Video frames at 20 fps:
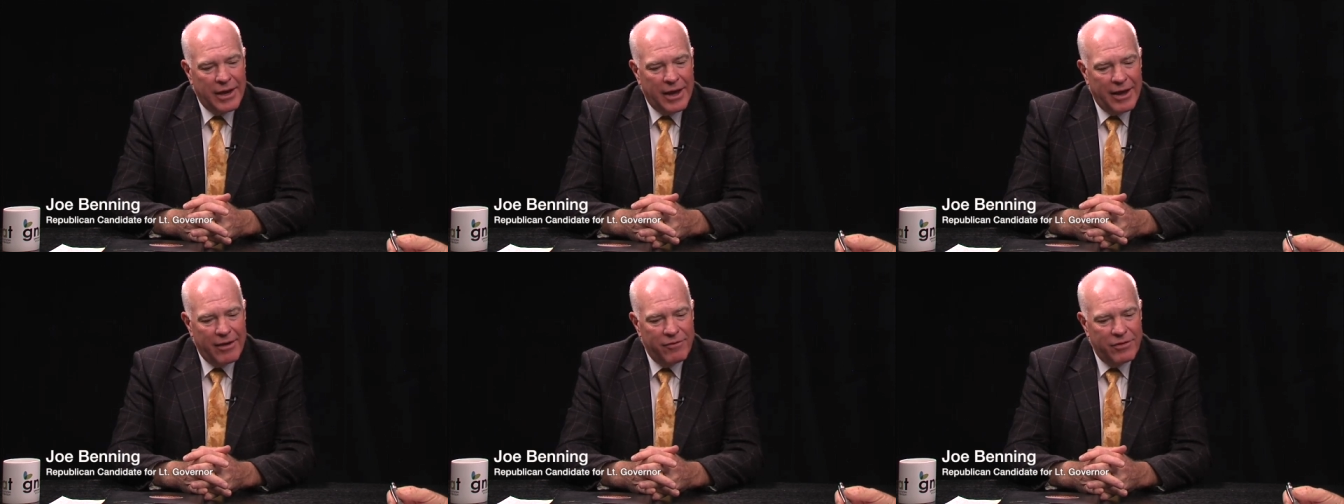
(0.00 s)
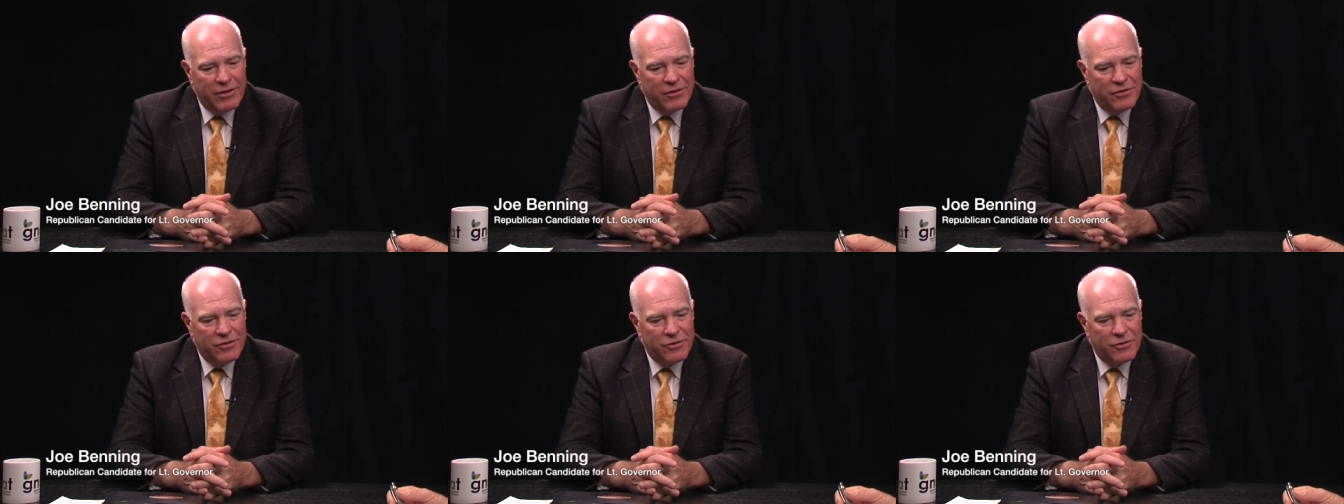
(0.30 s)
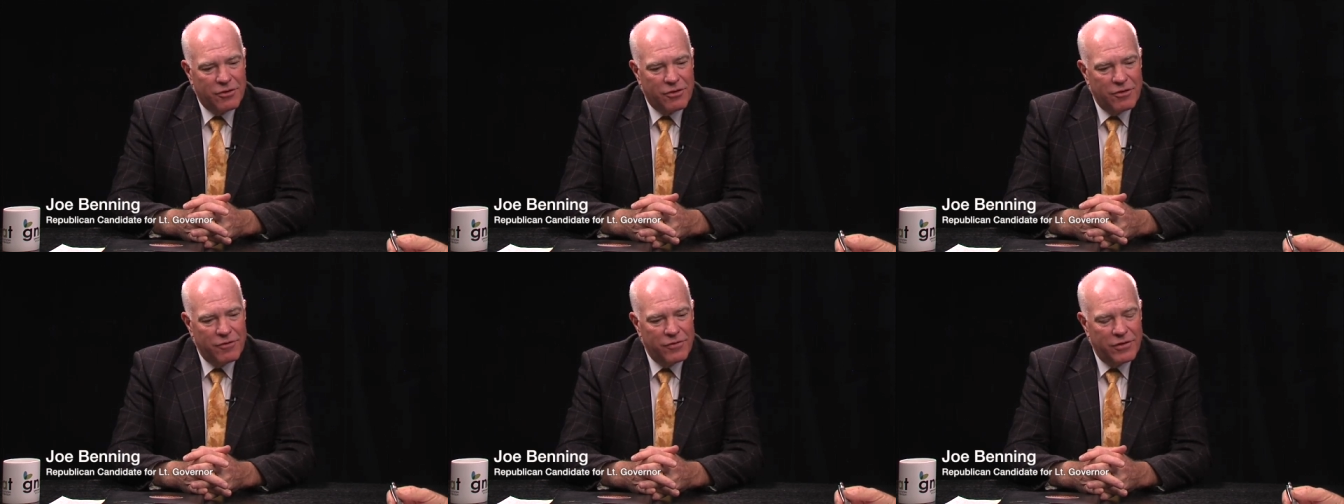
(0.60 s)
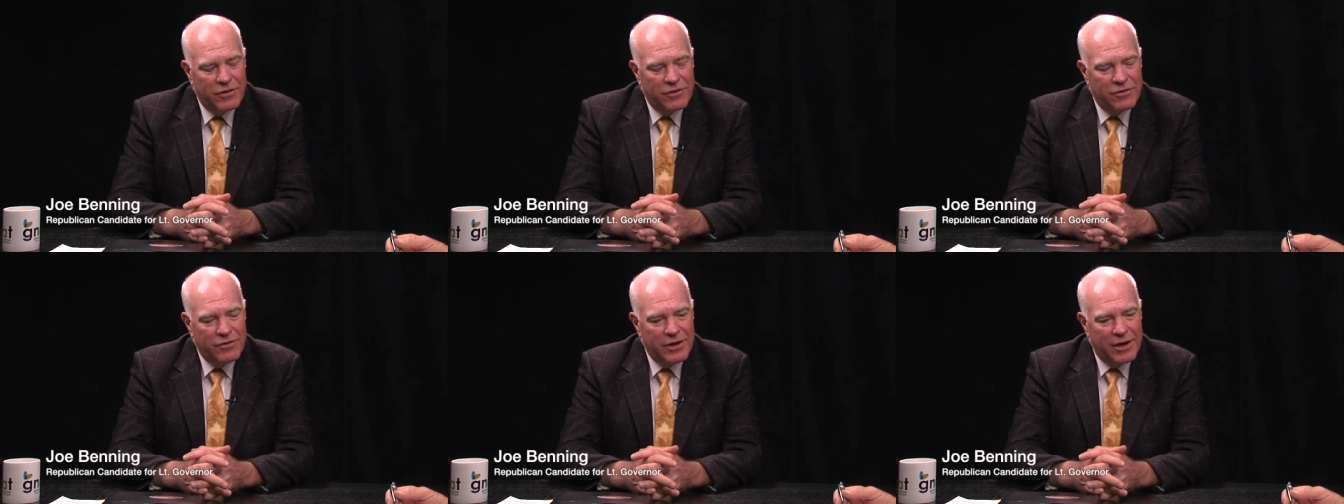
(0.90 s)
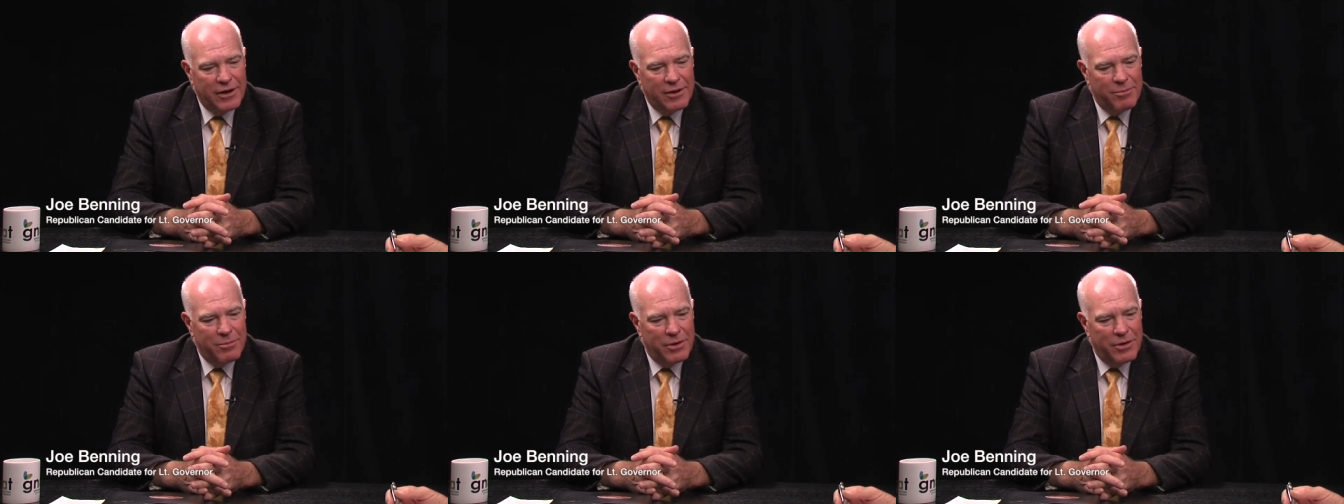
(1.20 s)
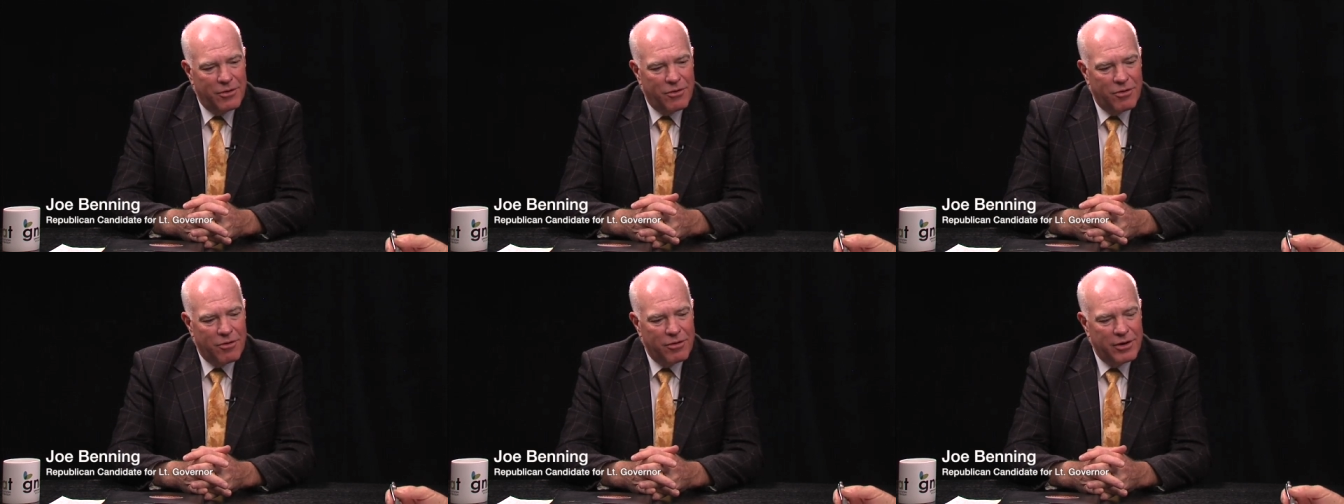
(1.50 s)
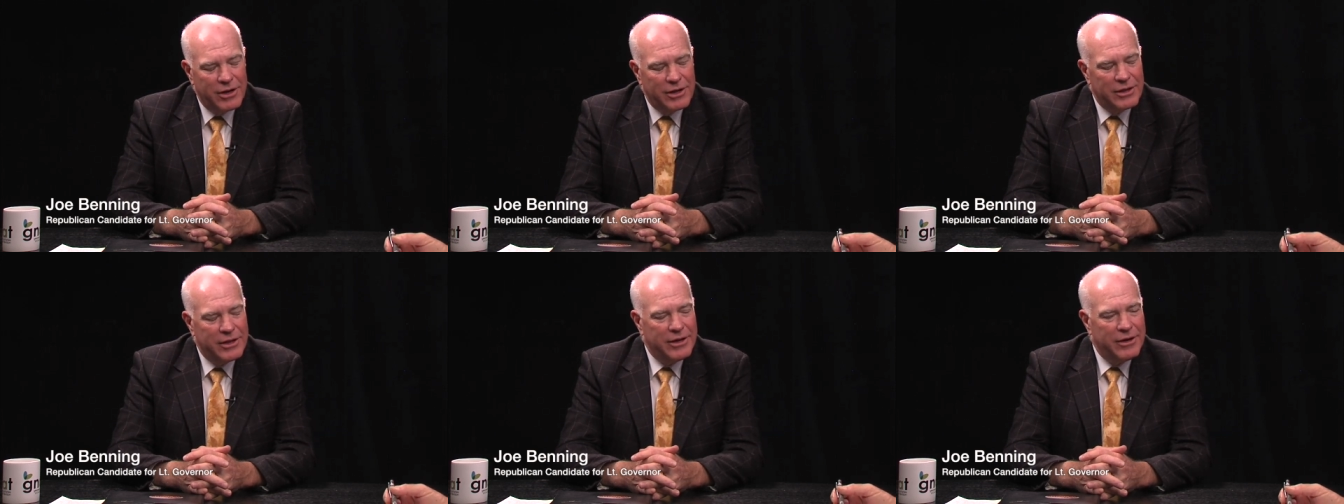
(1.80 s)
Having served as Senate
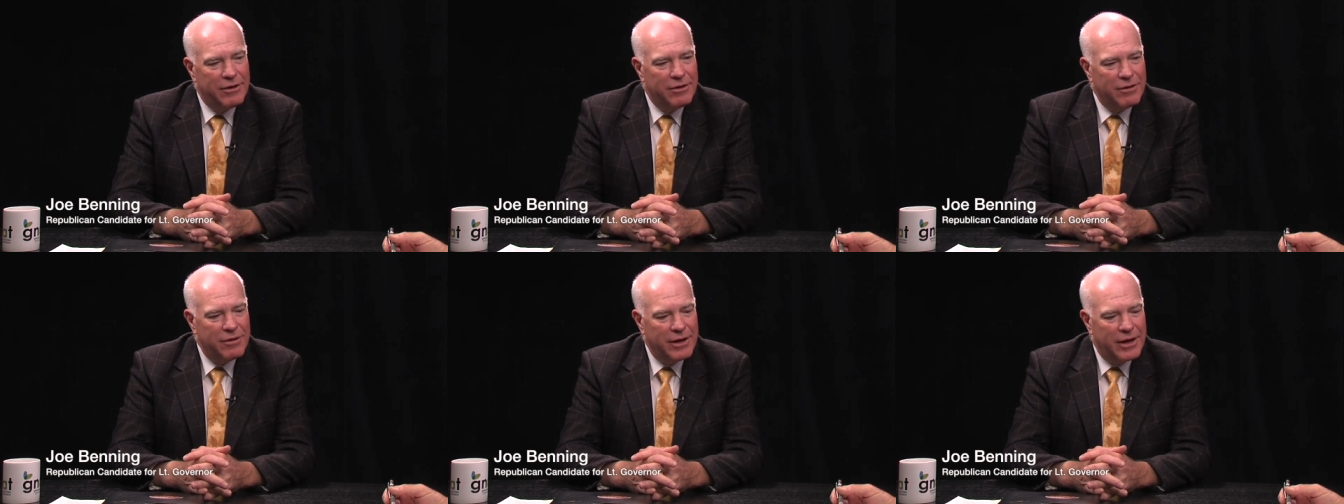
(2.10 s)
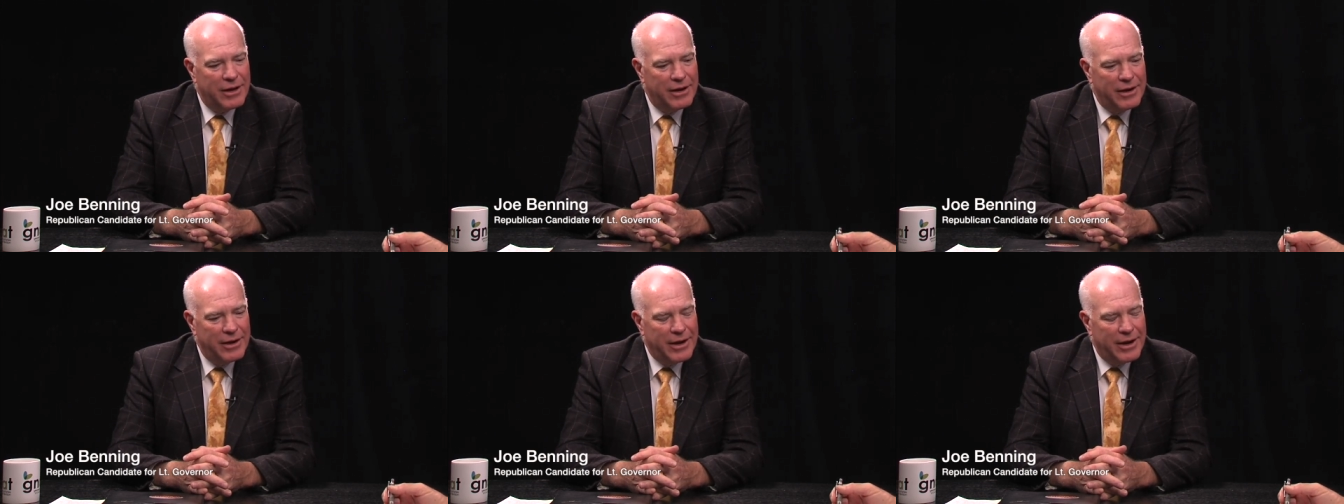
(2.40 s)
Minority Leader and